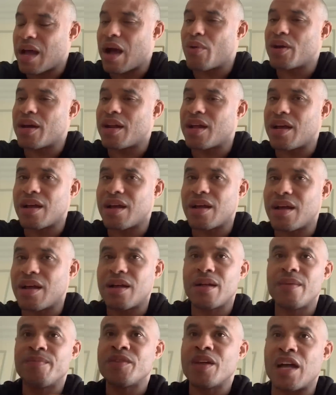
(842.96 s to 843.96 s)
how are you gonna
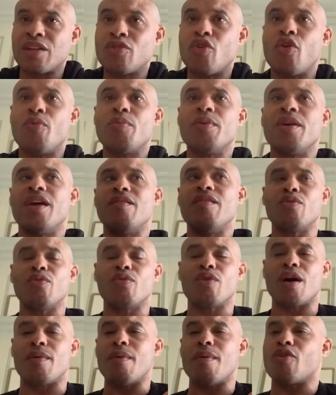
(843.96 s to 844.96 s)
and Colby,
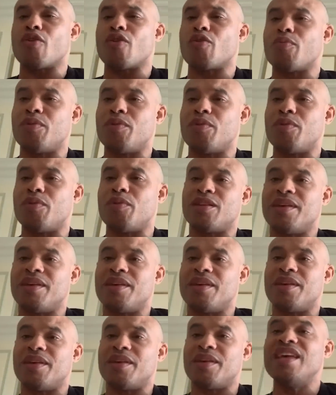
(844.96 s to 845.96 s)
even Kamaru beat him,
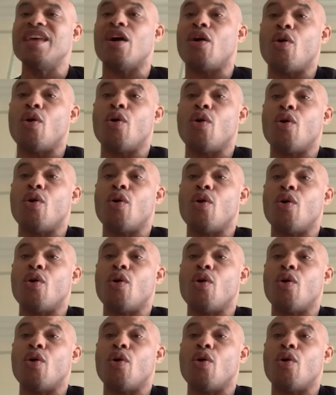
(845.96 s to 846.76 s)
he hope